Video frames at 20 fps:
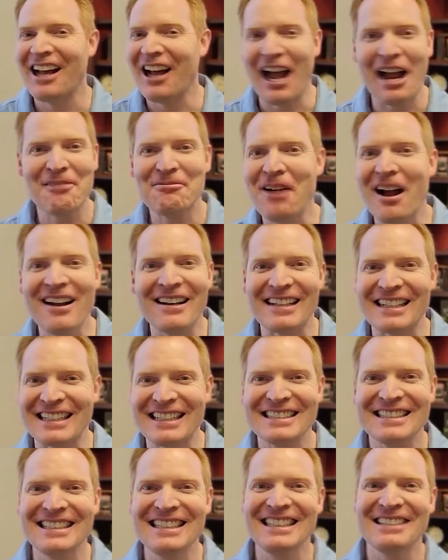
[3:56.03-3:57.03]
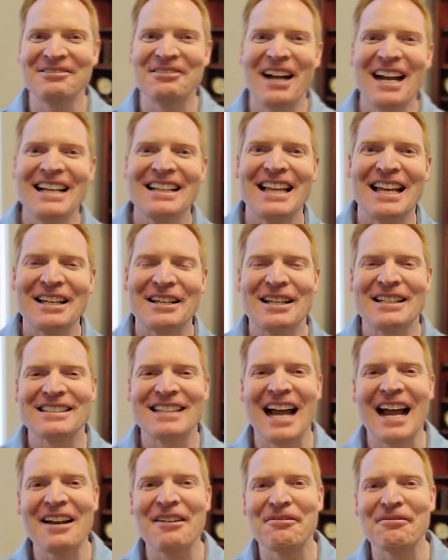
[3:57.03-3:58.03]
Ironic, isn't it? Right? Like, it's
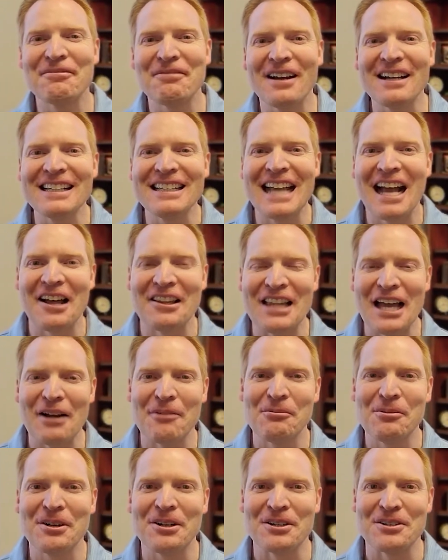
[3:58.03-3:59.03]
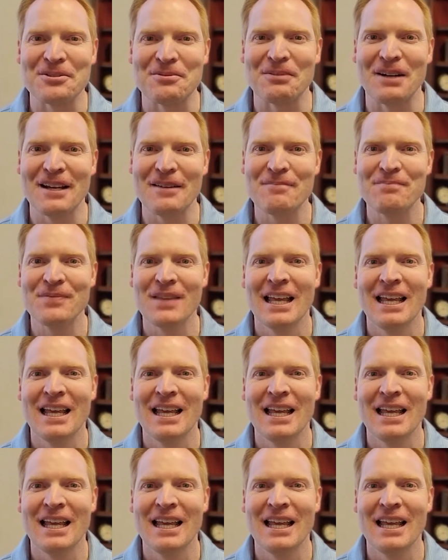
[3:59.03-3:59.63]
kind of funny how that works, right?